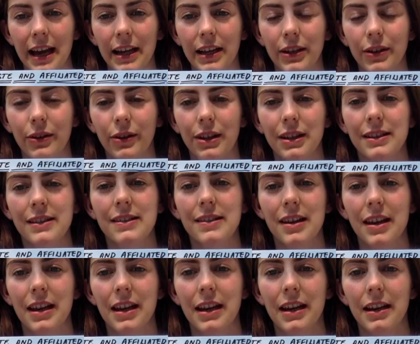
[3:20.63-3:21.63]
you can
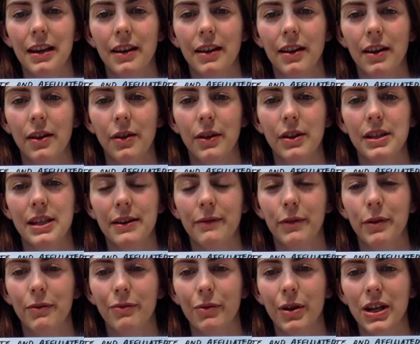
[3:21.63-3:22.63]
see the
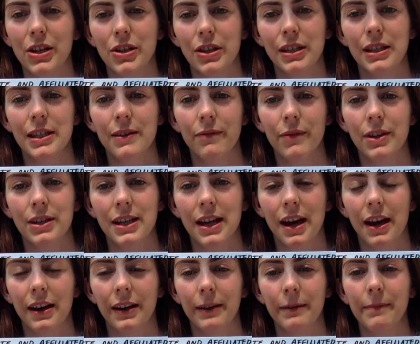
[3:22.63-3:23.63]
different regions of the
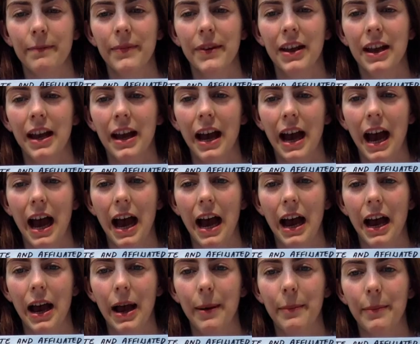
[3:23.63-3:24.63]

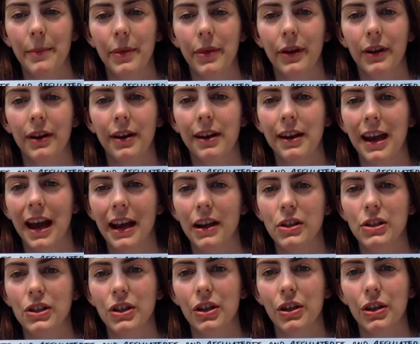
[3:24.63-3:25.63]
tongue, the
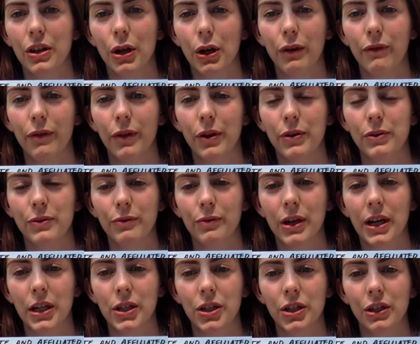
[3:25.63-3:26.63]
connection of those
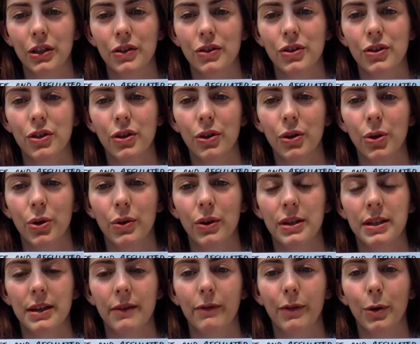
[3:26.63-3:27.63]
regions to the
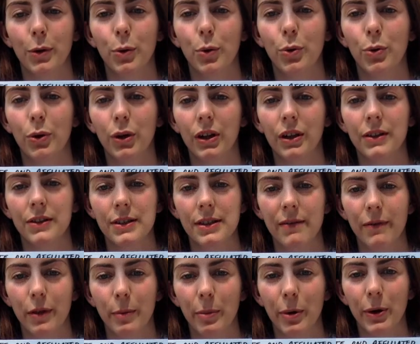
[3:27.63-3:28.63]
different organs of
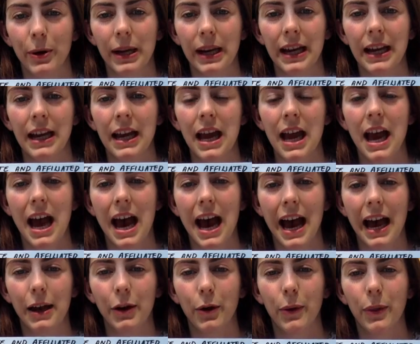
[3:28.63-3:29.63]
the body.
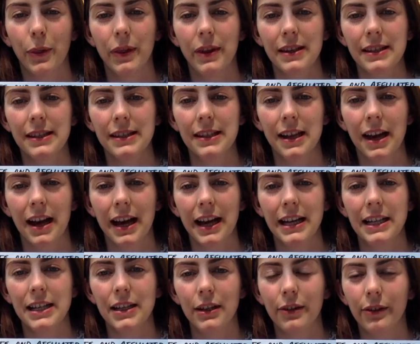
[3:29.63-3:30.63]
And on this
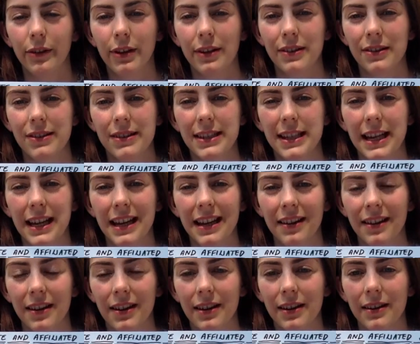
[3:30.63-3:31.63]
side, you can see
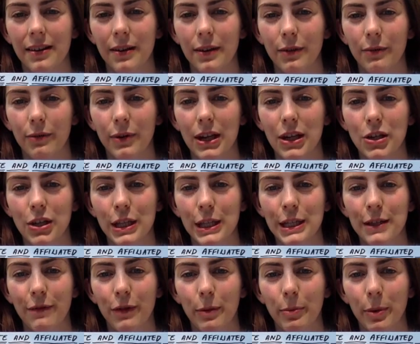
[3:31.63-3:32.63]
the
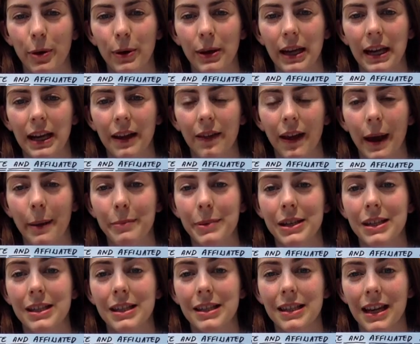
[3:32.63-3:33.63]
regions of the body that
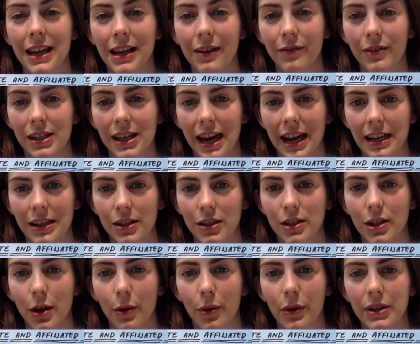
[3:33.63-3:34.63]
perceive taste.
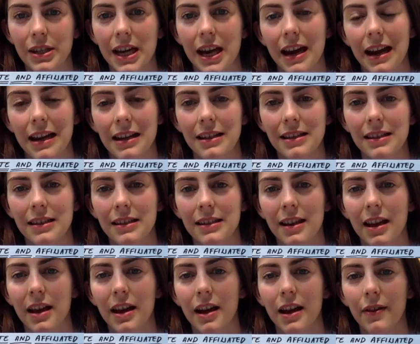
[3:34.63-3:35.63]
So the tastes,
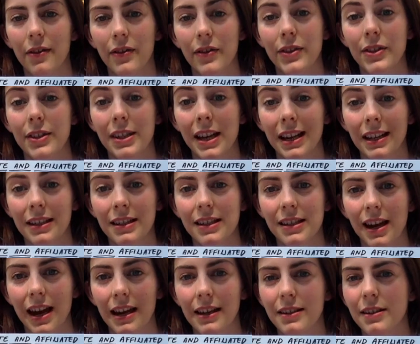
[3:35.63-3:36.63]
the 6
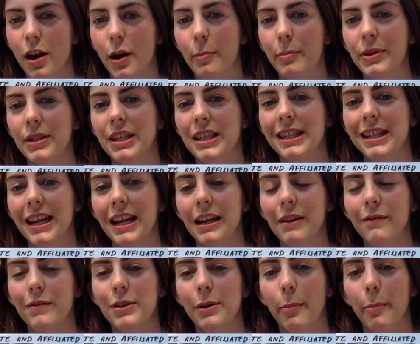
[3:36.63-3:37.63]
tastes, are
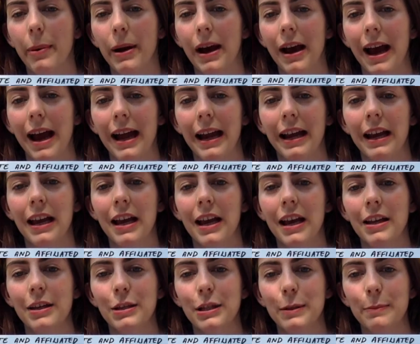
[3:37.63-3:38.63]
perceived by
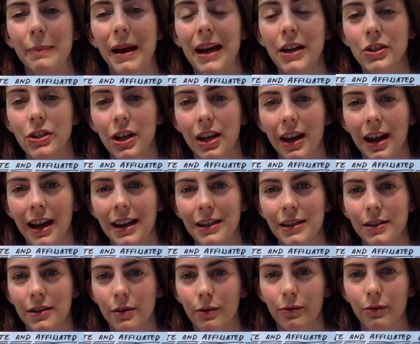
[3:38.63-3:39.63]

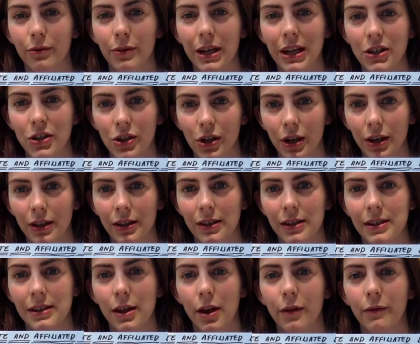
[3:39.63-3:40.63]
specialized
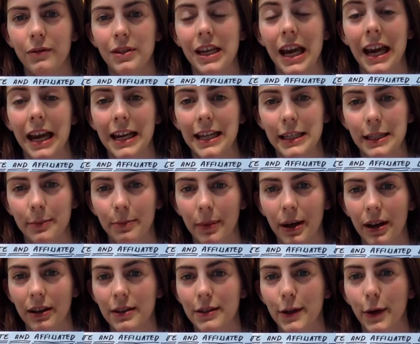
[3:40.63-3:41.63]
regions of taste
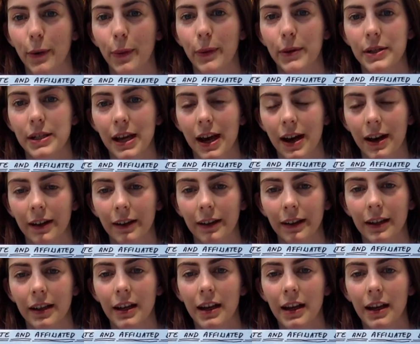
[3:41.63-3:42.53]
buds on the tongue.